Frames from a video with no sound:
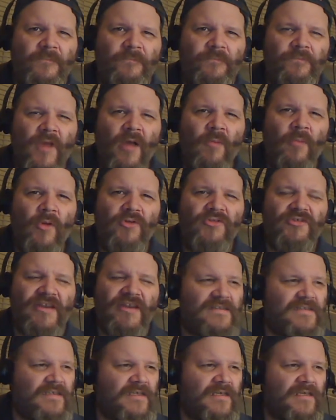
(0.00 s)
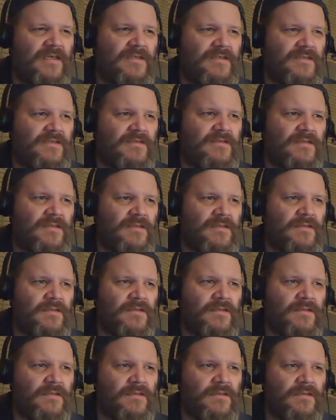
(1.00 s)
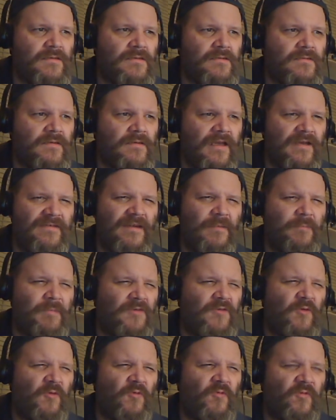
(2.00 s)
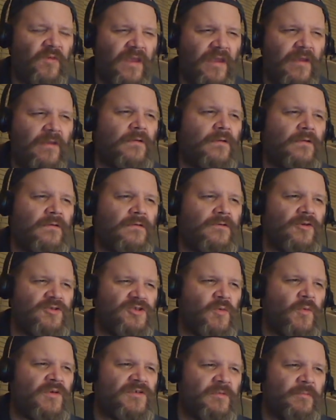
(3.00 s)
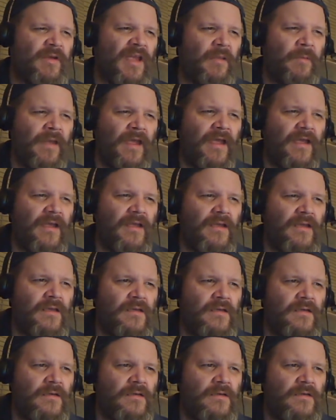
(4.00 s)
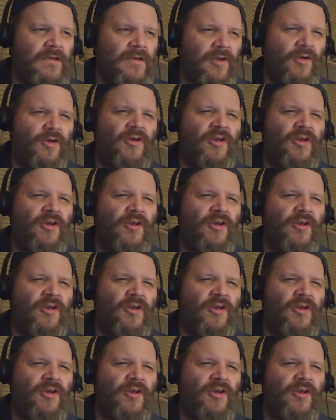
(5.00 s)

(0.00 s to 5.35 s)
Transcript: almost 60 years? How does that make you feel? Don't you want some payback? Go to